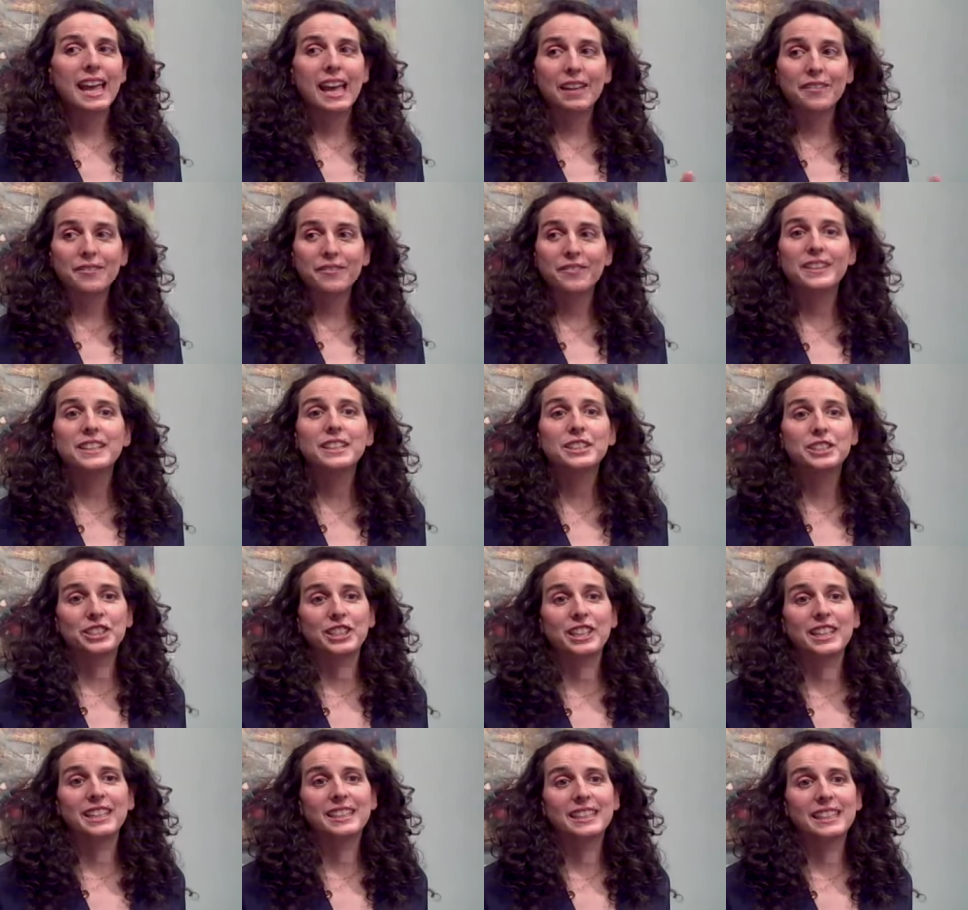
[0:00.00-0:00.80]
and
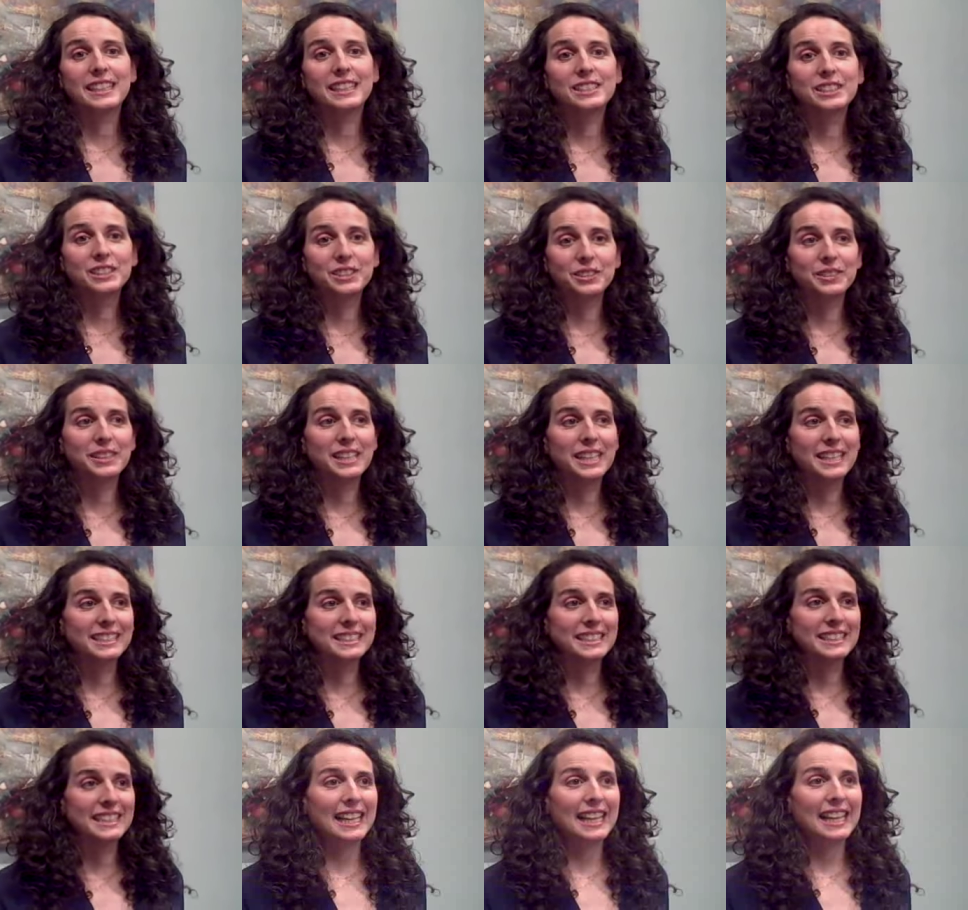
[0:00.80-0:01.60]
finish it in
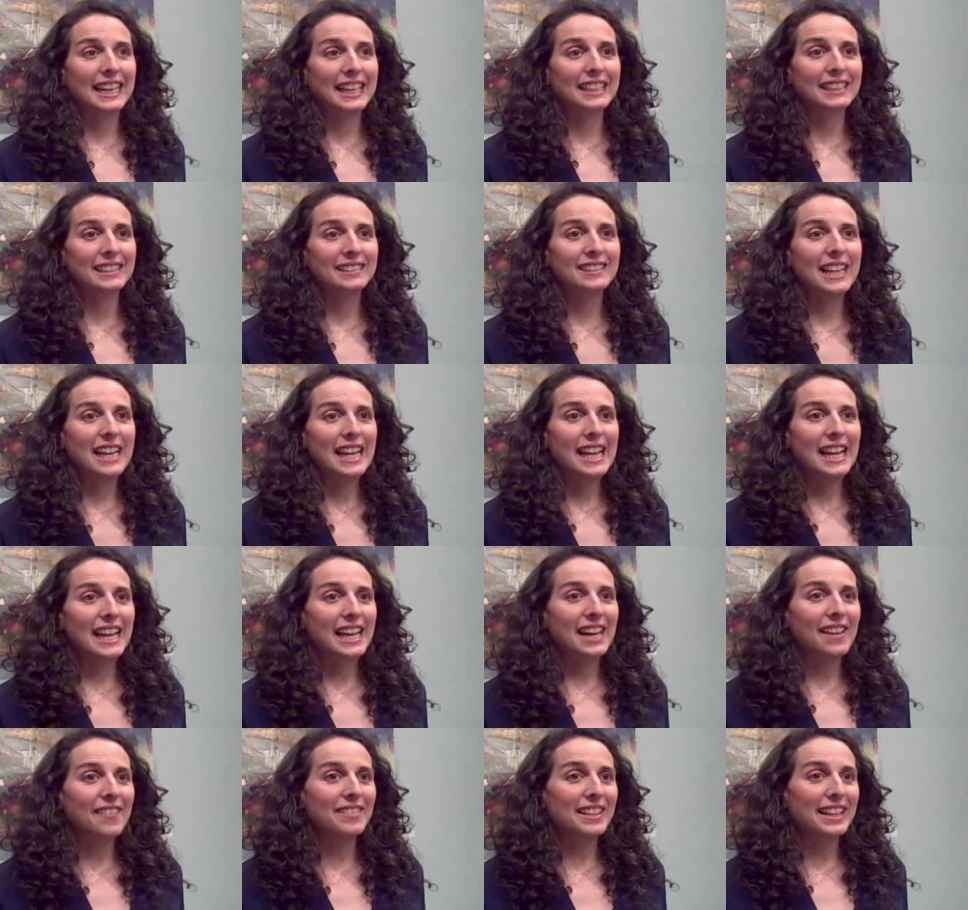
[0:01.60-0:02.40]
2008,
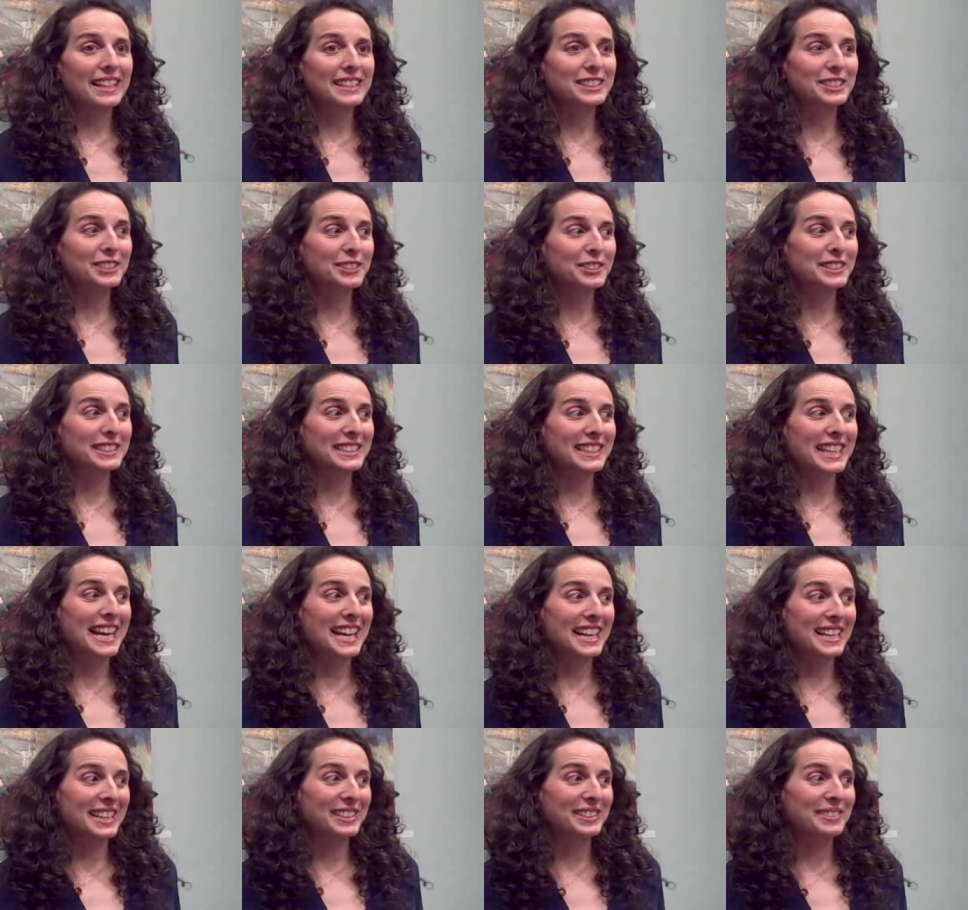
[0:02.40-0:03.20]
if that's your
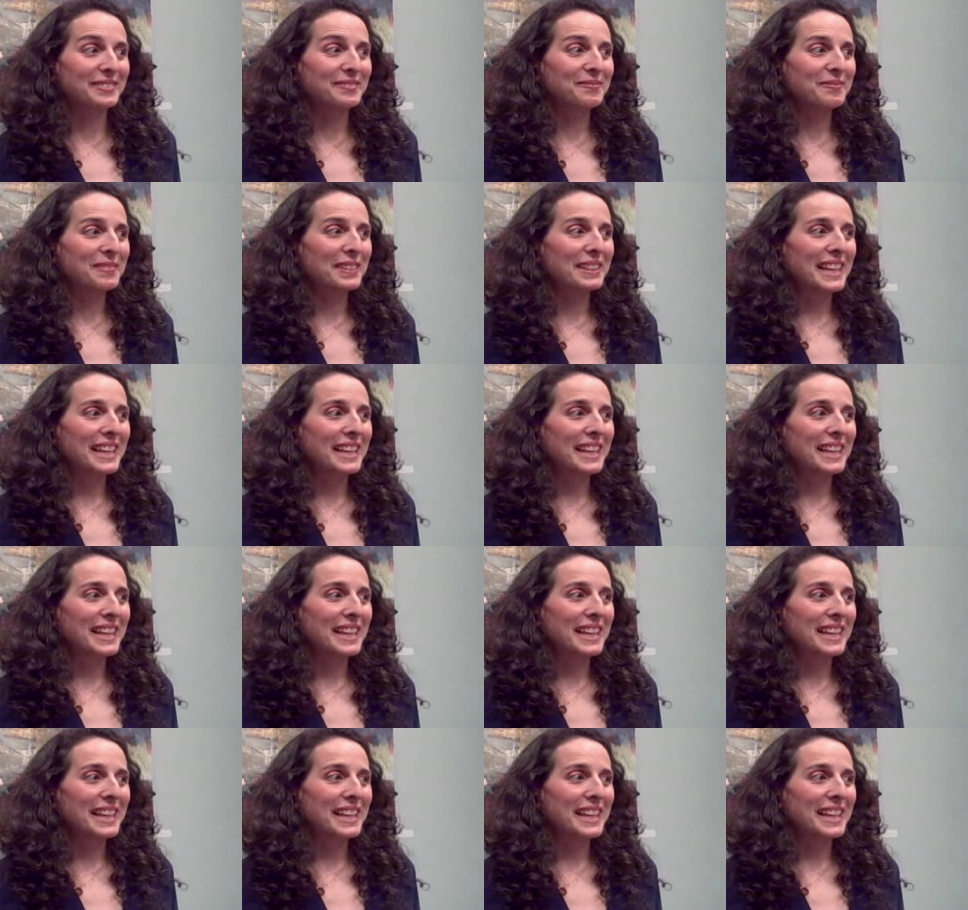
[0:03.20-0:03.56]
desire.